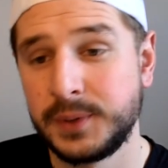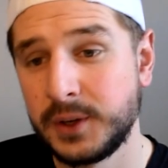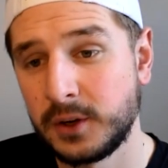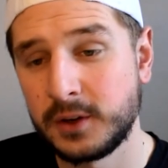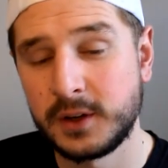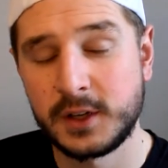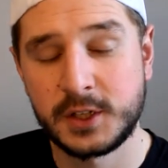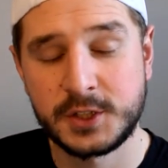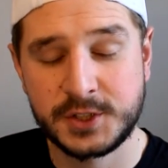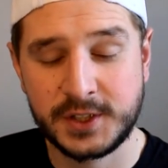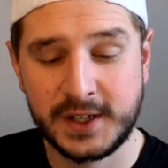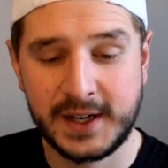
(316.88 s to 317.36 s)

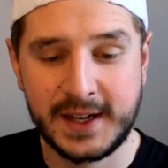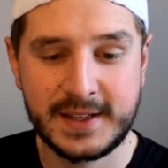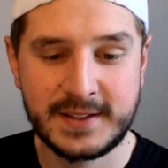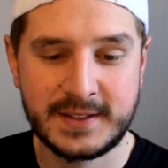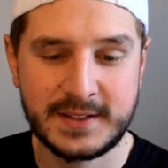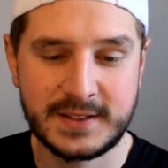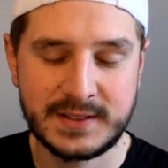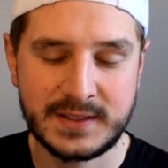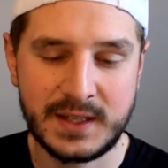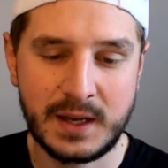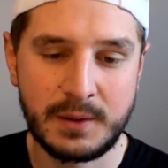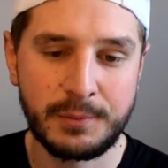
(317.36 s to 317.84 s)
build a trans
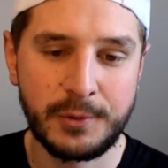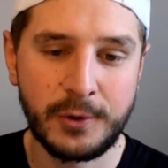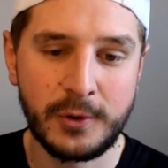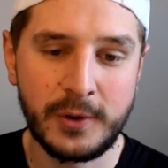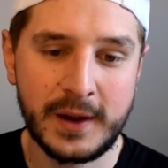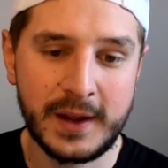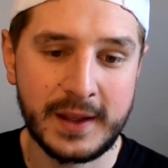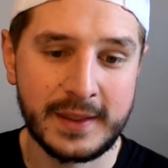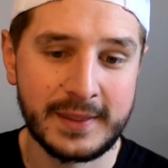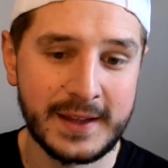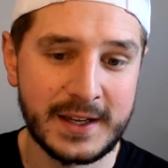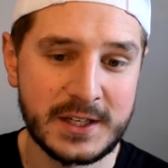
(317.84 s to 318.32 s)
at some
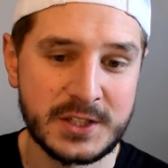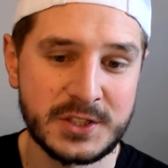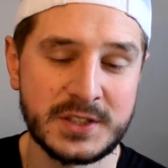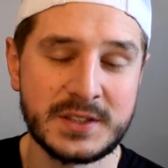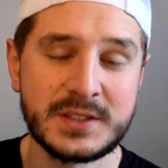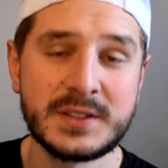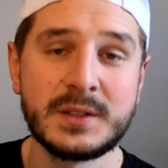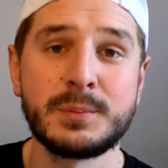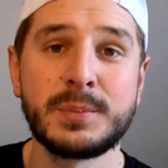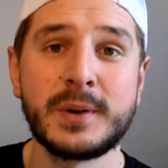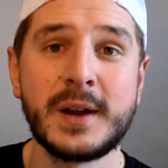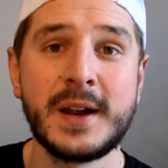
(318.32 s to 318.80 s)
point, and that's
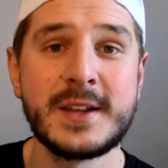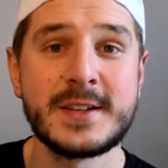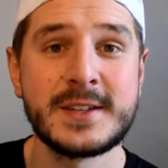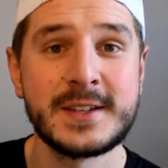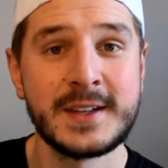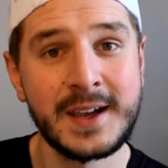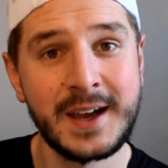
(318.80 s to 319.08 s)
just the price